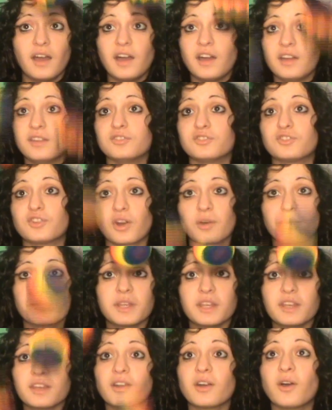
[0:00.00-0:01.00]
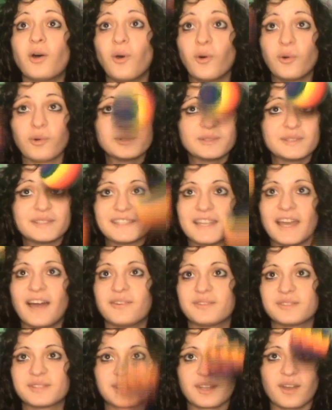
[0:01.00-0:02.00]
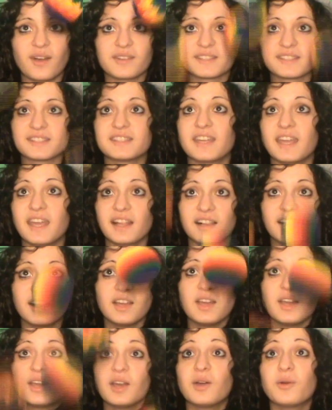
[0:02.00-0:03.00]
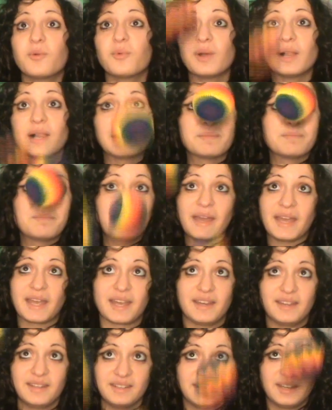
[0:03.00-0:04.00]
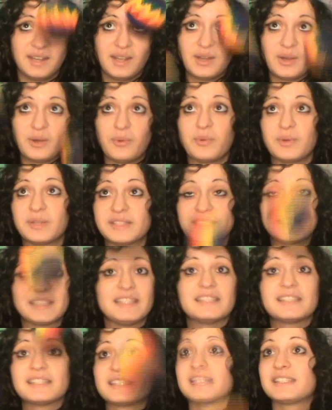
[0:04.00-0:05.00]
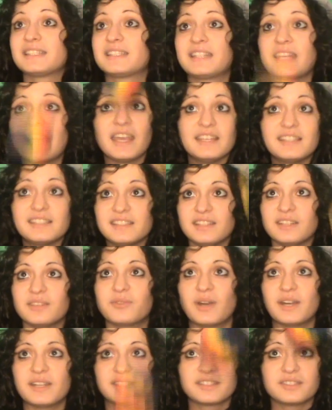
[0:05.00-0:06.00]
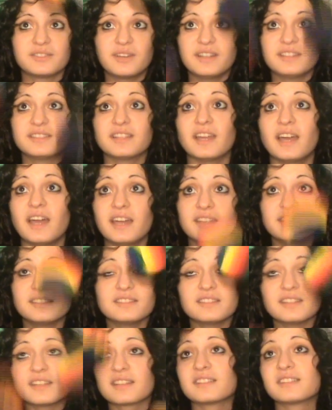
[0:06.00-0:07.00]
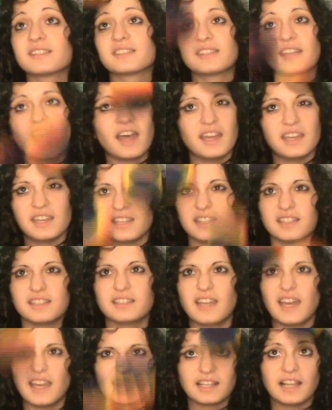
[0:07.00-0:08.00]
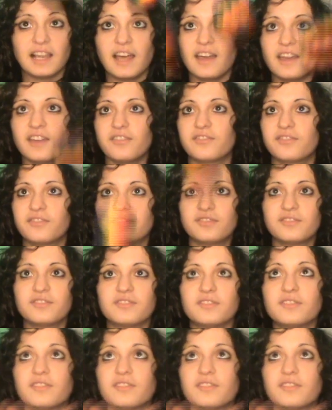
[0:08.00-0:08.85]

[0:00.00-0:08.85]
and charming Old Town Scottsdale will beckon with its tasting restaurant and exciting nightlife.